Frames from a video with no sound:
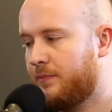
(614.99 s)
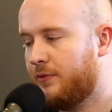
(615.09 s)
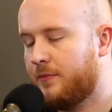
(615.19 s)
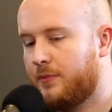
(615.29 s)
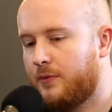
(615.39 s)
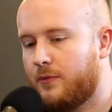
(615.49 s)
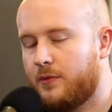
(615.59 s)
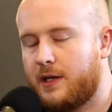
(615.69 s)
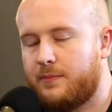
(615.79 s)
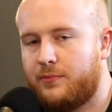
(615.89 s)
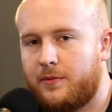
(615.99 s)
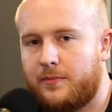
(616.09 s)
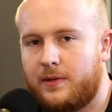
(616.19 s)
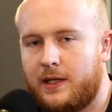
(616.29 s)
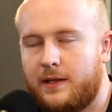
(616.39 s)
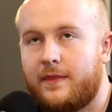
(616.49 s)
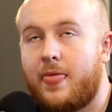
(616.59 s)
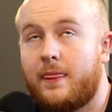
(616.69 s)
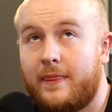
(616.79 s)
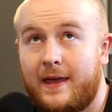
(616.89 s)
probably
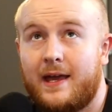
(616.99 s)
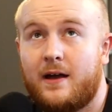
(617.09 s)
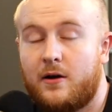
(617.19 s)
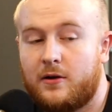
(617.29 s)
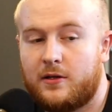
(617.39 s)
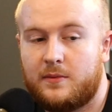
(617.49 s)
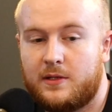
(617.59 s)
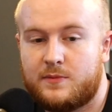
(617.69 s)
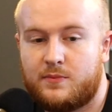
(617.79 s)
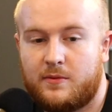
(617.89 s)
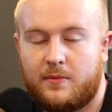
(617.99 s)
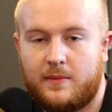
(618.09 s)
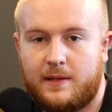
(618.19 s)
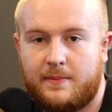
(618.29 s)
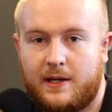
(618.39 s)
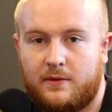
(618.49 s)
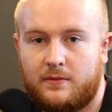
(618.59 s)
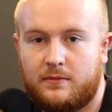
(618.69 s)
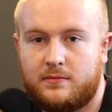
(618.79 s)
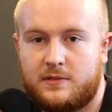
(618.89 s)
their argument is probably
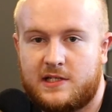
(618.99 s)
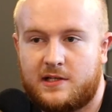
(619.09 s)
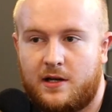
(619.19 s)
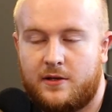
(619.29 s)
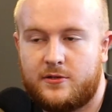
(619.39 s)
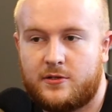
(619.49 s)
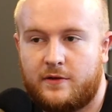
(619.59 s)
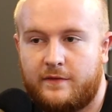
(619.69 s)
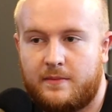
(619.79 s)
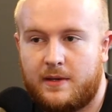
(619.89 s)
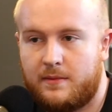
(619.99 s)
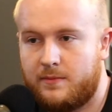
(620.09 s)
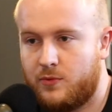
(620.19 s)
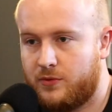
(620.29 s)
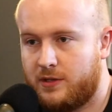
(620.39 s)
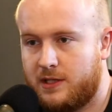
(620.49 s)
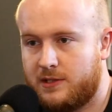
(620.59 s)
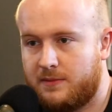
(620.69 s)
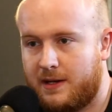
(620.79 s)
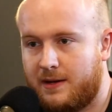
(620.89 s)
about disclosure of it, maybe more than it
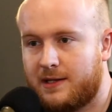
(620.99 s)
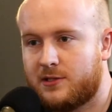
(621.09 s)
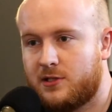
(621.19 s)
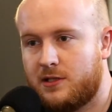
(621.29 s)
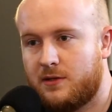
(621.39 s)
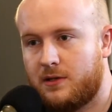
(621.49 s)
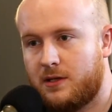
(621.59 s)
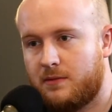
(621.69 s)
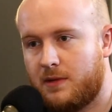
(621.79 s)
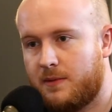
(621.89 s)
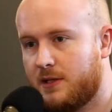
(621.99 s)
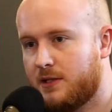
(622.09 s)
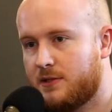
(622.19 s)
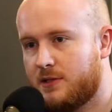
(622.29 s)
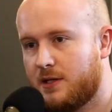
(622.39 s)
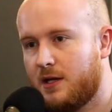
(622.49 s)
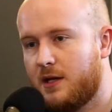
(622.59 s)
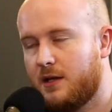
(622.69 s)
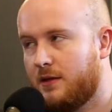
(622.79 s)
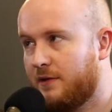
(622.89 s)
is about actually doing it. Maybe it's
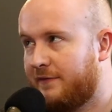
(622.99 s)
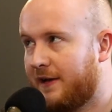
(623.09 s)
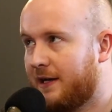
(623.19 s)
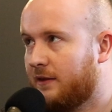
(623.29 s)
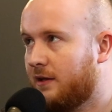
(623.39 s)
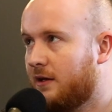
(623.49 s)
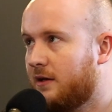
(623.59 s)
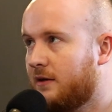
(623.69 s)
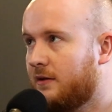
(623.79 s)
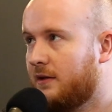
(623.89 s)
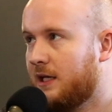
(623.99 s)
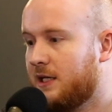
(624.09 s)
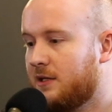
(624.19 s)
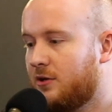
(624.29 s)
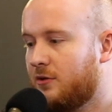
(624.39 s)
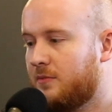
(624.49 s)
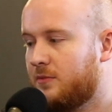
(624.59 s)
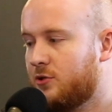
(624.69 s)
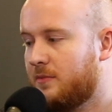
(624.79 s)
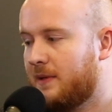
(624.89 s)
the fact that he
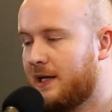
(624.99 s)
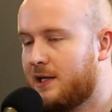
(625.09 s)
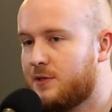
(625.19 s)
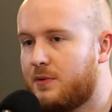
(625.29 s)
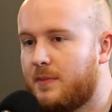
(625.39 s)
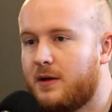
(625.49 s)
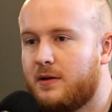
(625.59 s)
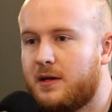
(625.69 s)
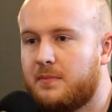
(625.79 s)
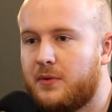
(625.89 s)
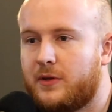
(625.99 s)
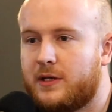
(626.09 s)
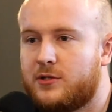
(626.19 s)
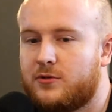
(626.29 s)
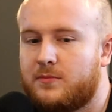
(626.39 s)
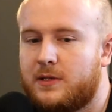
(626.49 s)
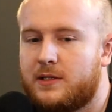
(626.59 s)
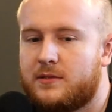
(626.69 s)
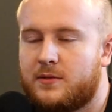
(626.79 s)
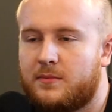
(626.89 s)
should be allowed to promote it, but there should be
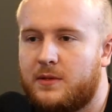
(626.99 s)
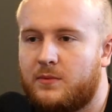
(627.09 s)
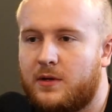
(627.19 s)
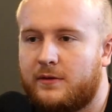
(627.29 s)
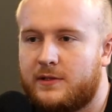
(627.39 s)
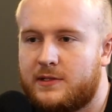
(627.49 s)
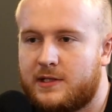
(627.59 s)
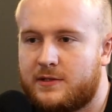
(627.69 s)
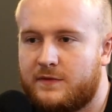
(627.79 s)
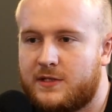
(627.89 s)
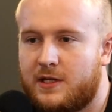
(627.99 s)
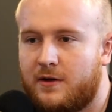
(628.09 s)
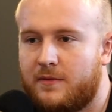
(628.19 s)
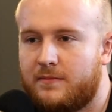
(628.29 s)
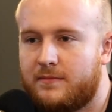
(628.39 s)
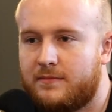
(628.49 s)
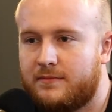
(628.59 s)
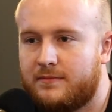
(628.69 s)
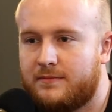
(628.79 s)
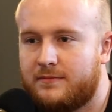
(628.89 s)
something where he says, obviously, I'm
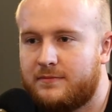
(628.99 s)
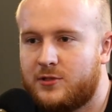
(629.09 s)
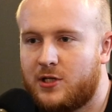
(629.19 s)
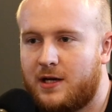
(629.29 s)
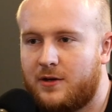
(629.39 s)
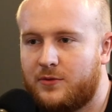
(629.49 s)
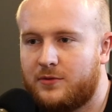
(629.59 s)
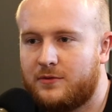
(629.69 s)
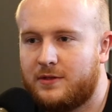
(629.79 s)
shareholder